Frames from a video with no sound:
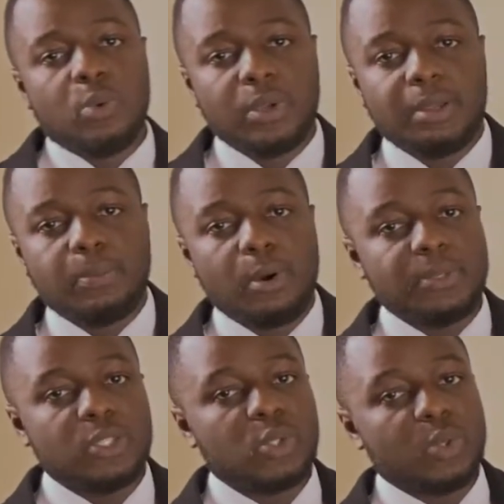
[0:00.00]
we
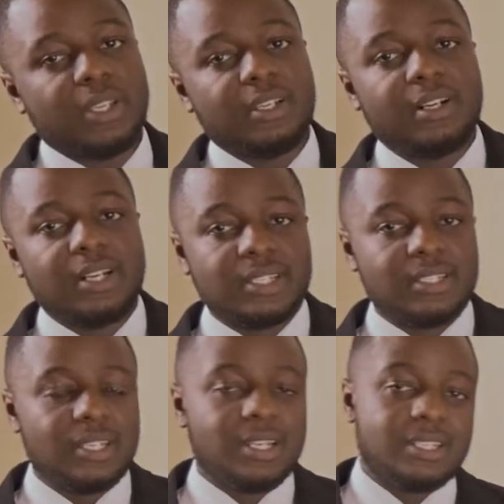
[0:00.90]
promise you
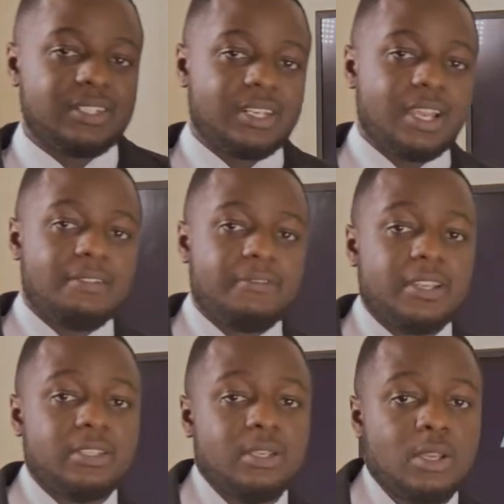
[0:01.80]
increased industry
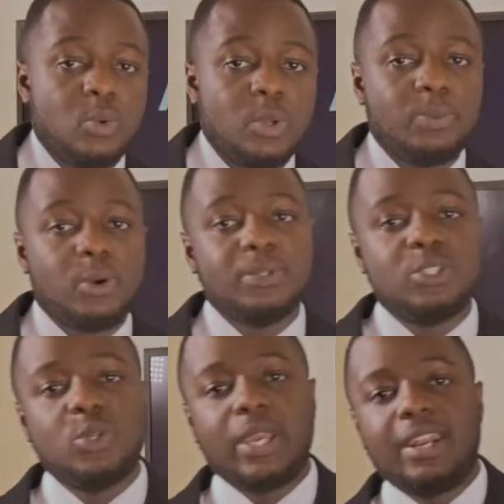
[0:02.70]
coverage, we
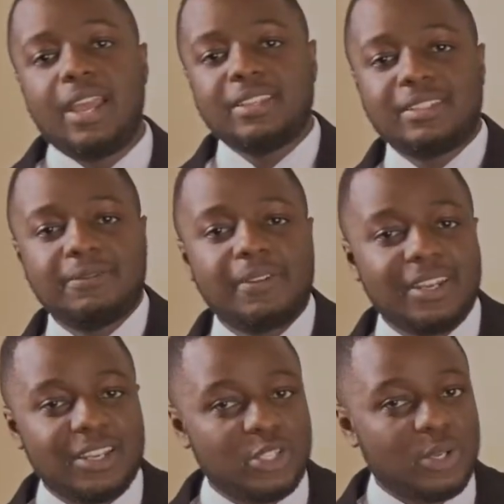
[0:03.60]
promise you enhanced
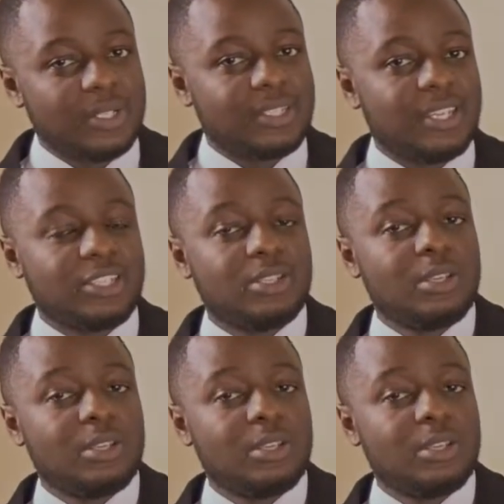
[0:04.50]
financial research,